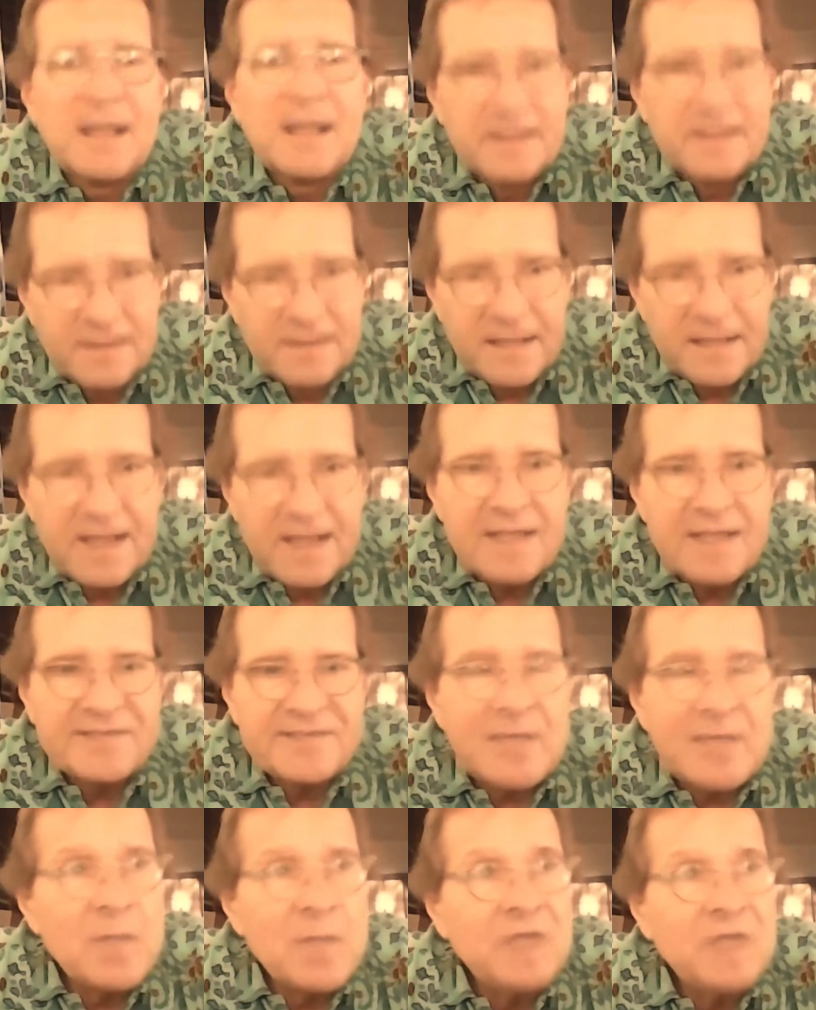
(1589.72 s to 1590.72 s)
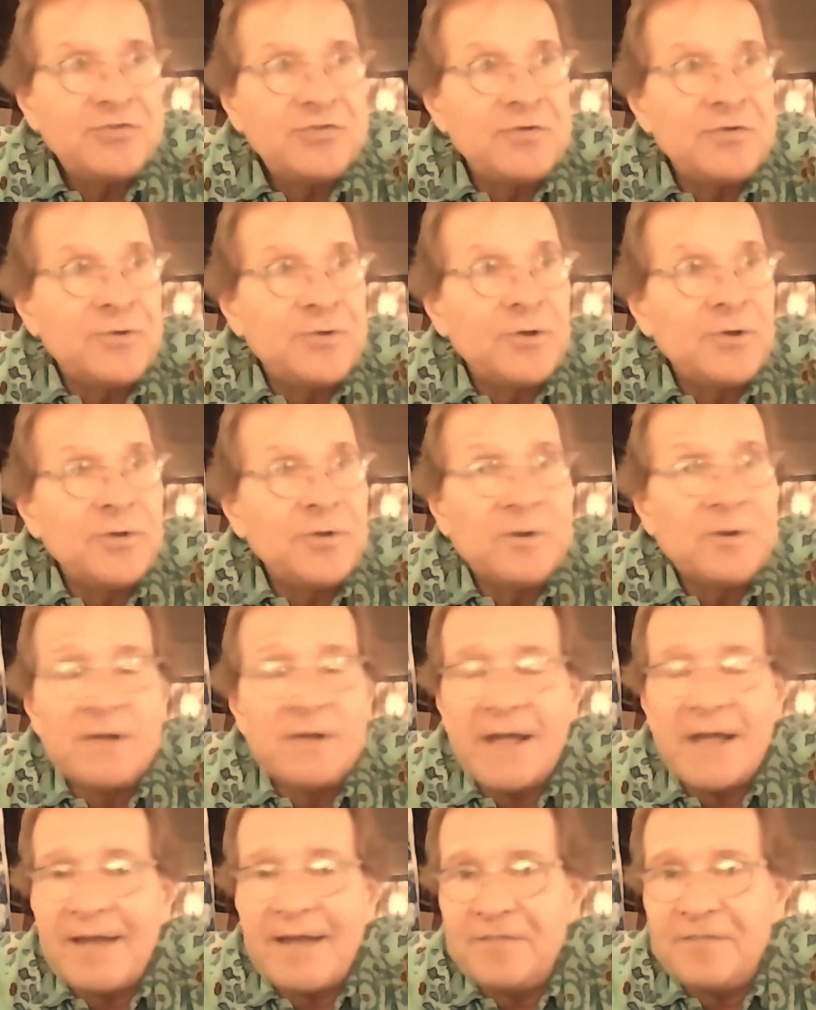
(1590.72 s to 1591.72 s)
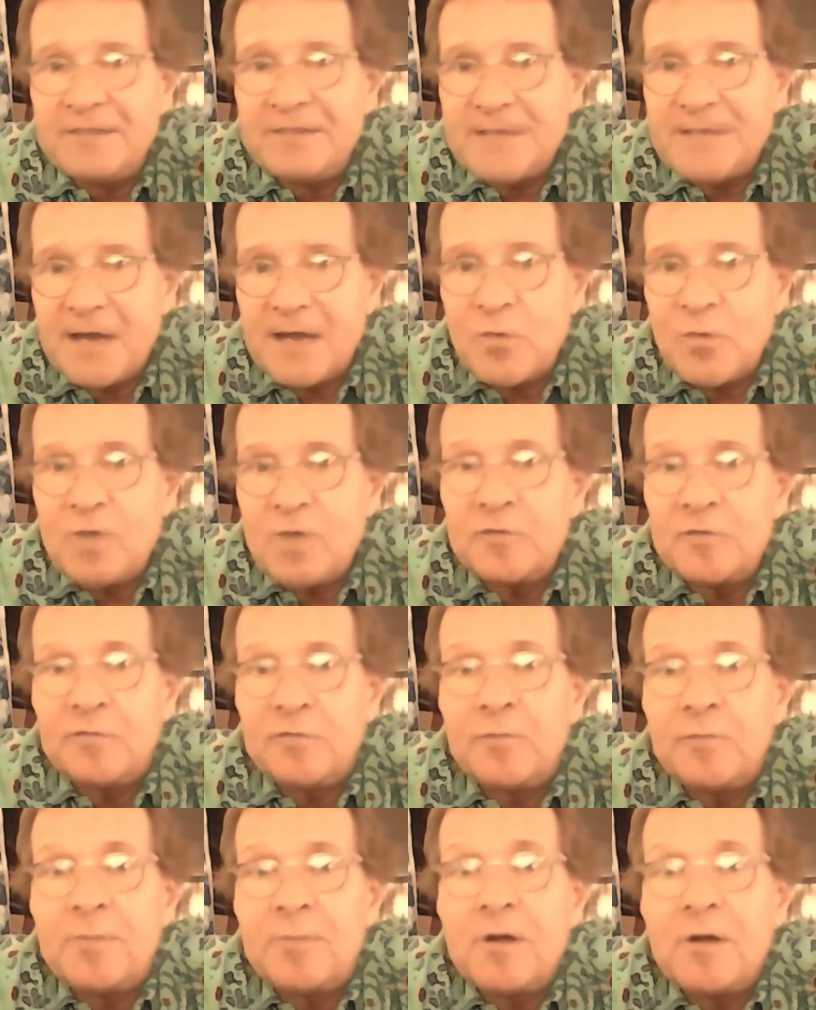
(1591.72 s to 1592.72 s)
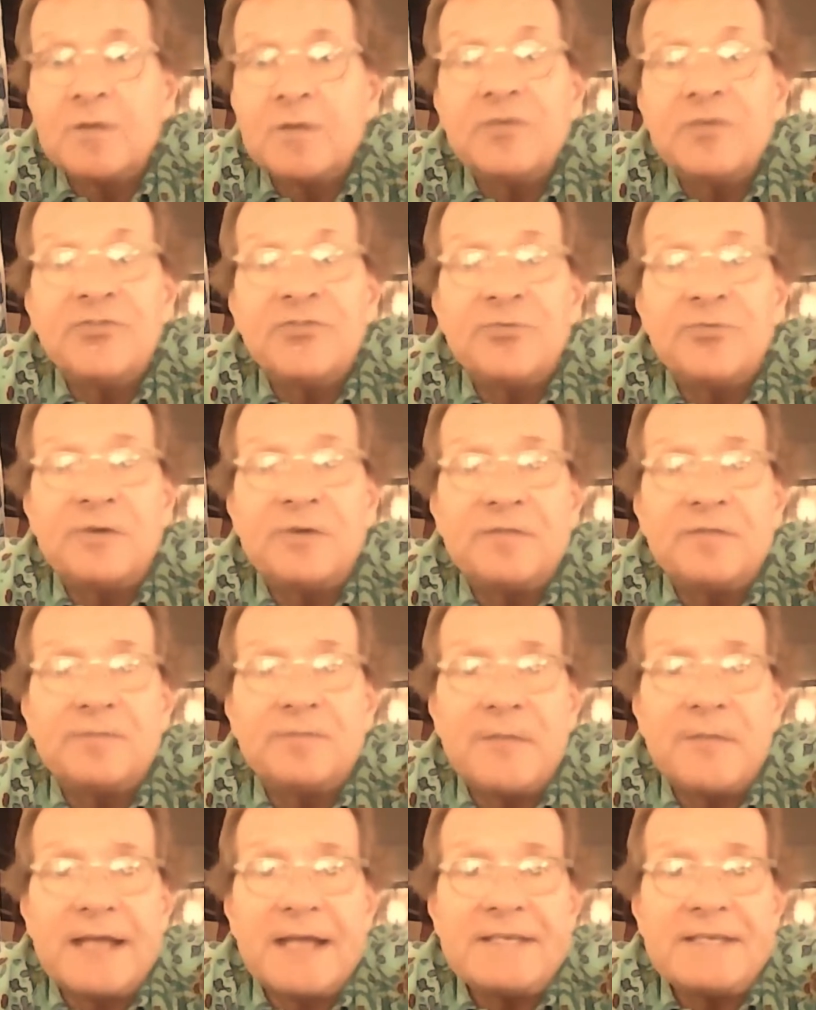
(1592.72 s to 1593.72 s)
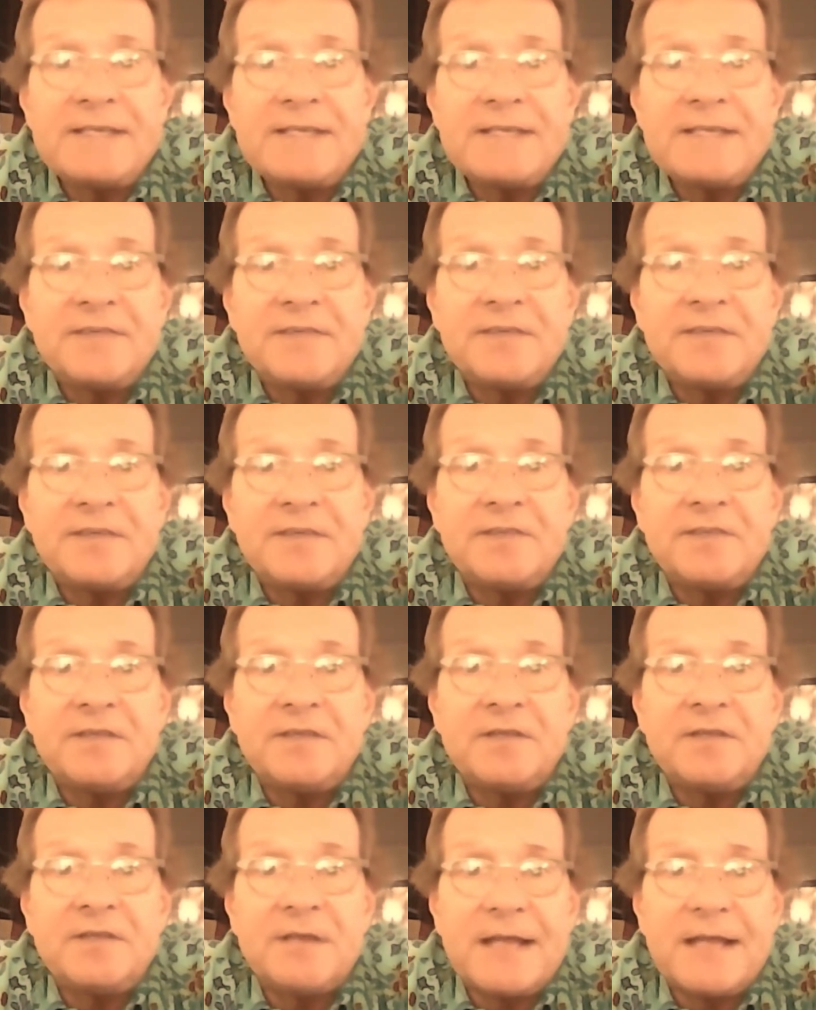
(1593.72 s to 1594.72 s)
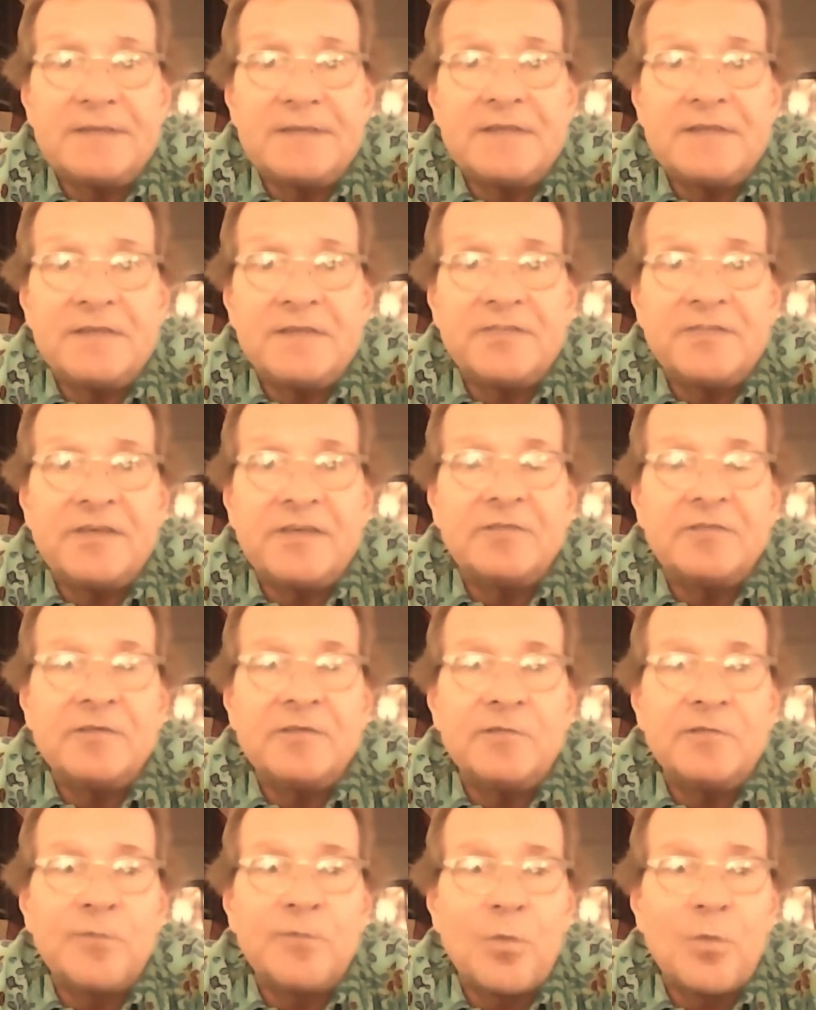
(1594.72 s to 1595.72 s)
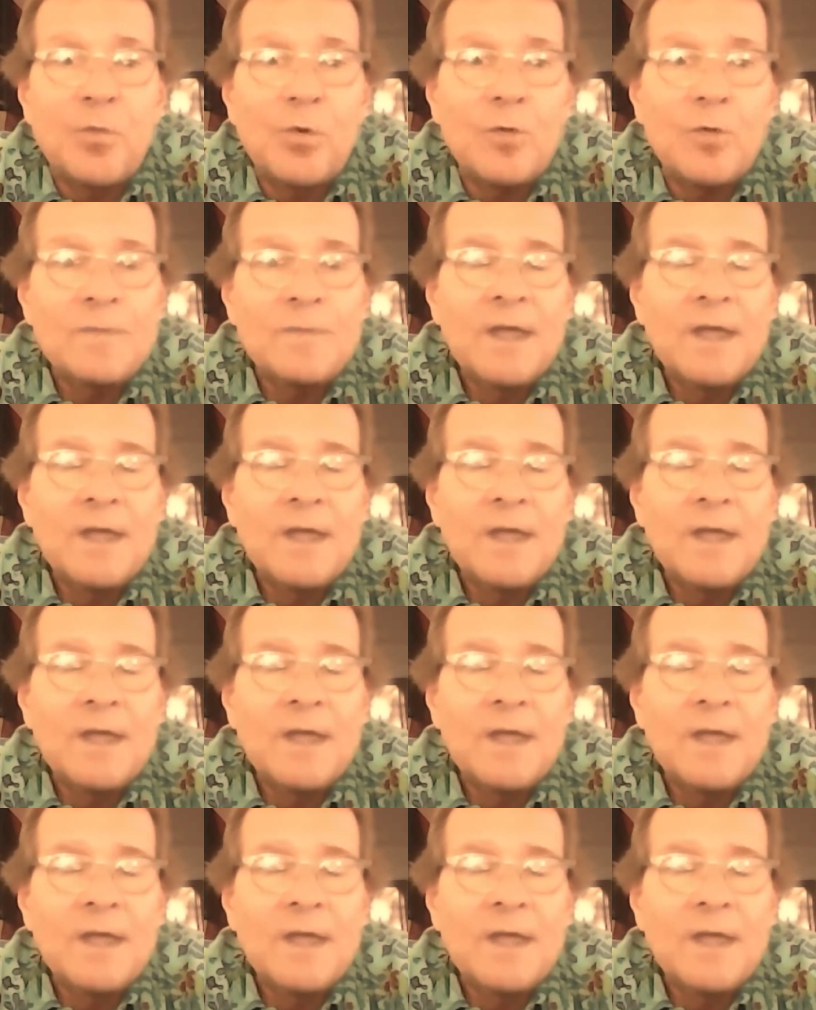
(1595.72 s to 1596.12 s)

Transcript: As I mentioned earlier, I have the Tonawanda football history from 1960 to 1974.